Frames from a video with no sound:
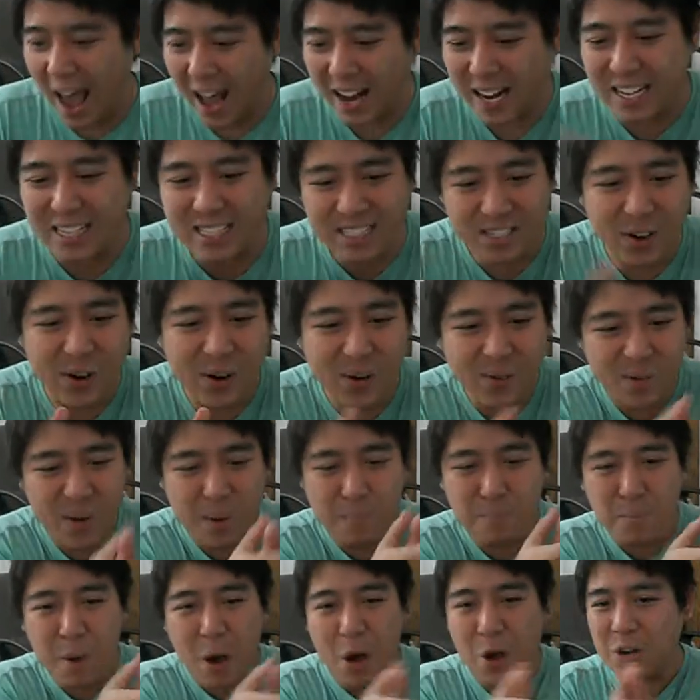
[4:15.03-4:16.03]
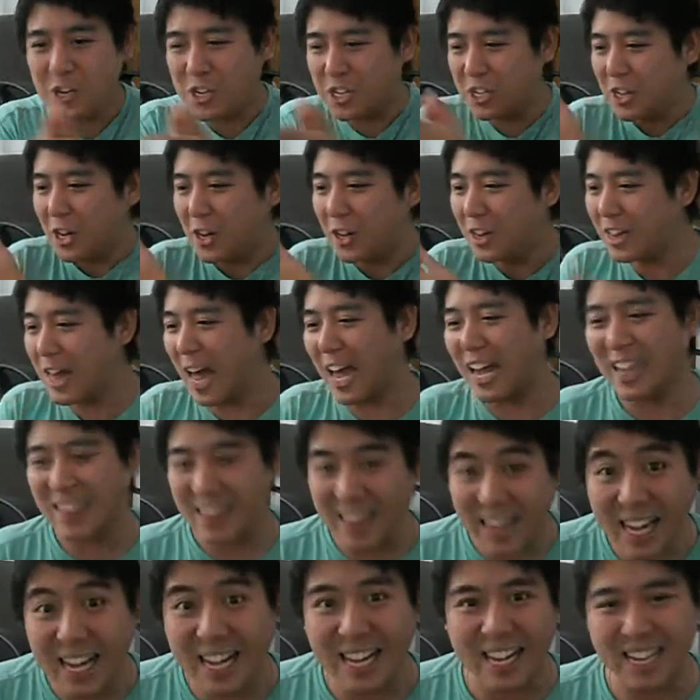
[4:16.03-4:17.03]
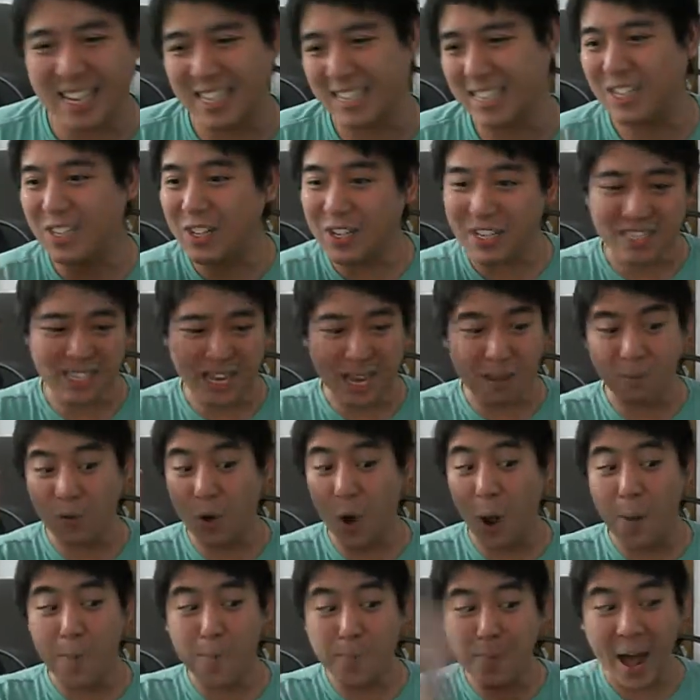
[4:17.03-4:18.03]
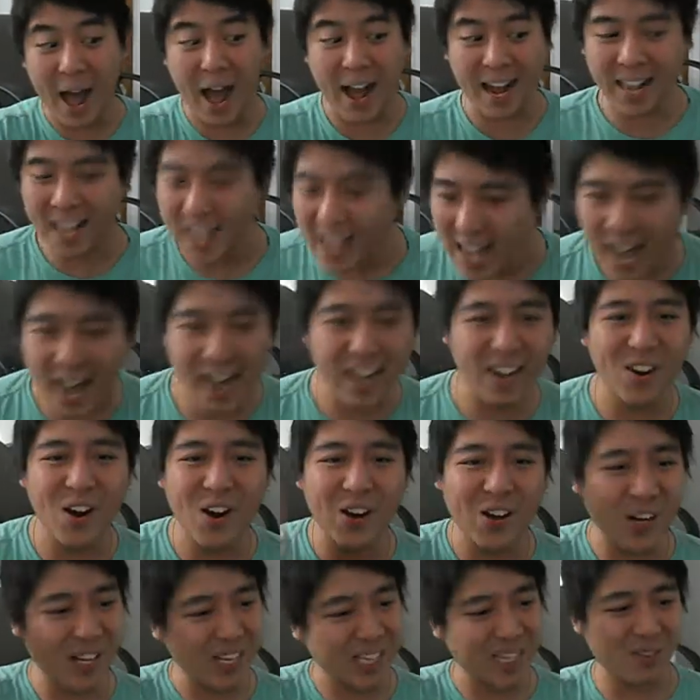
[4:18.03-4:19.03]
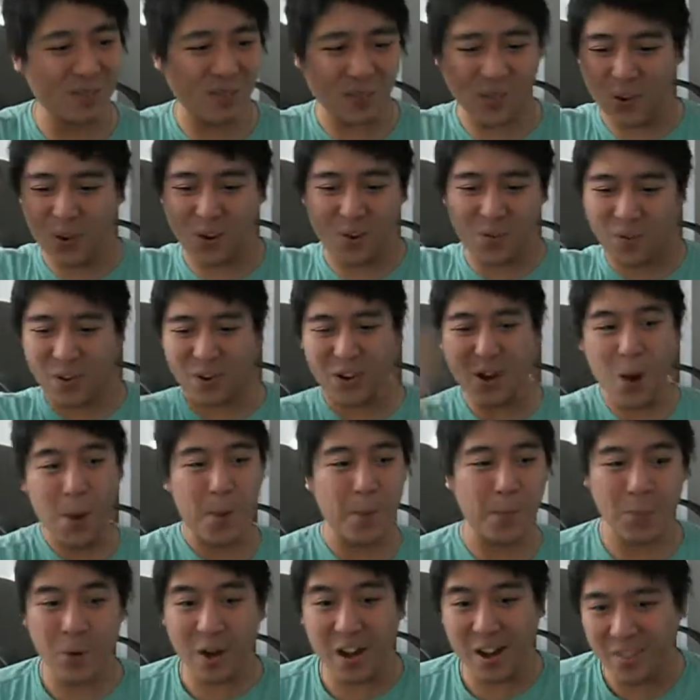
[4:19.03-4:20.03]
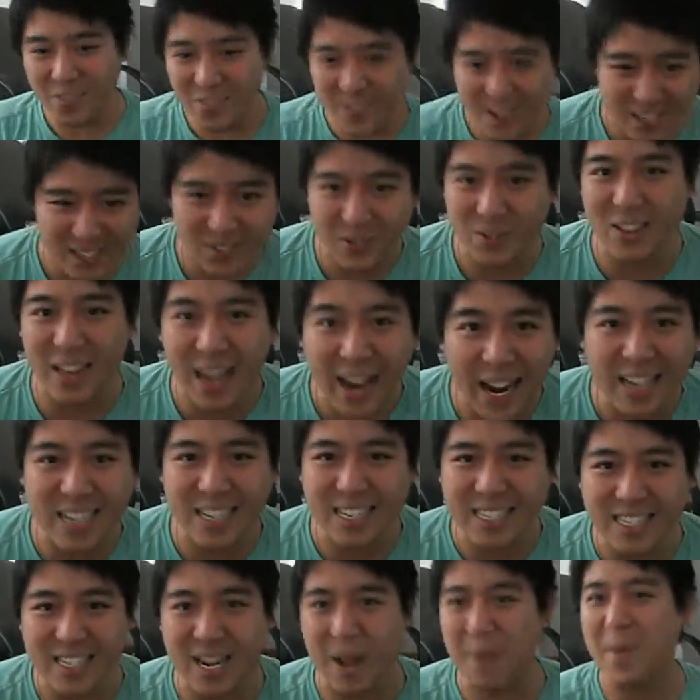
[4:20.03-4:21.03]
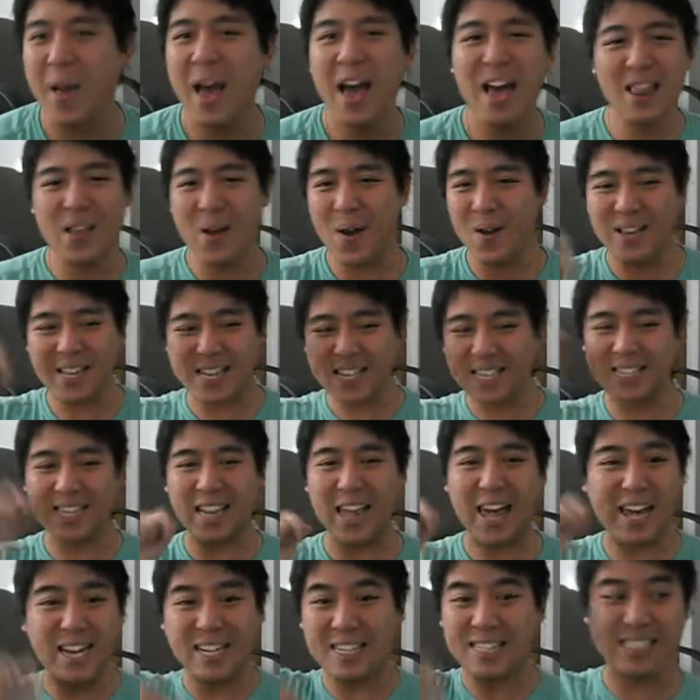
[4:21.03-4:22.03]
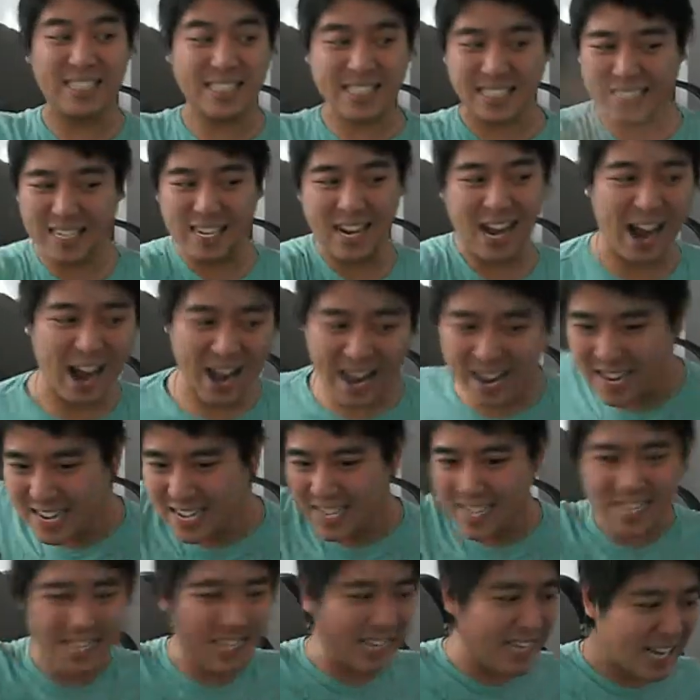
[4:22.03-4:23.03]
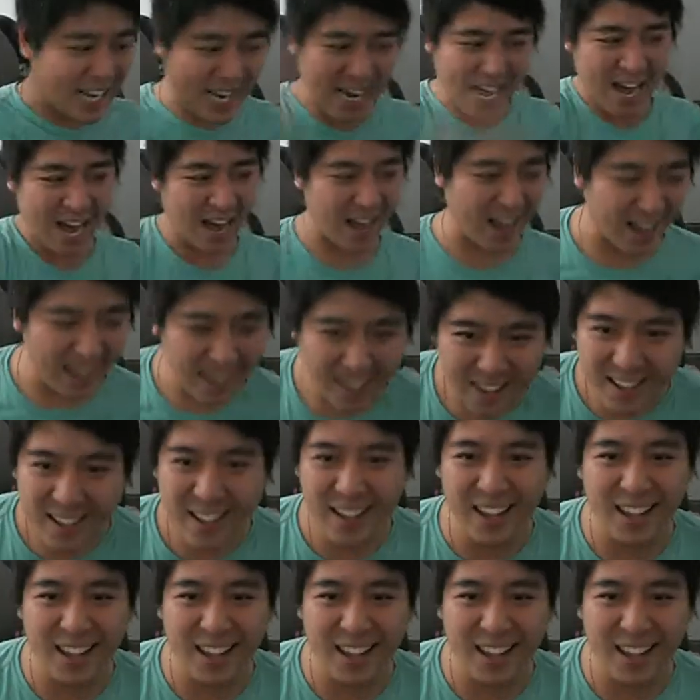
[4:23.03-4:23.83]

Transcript: any sort of emotional link, because you just keep going back and going to some sort of previous relationship. So it's just God. Yeah,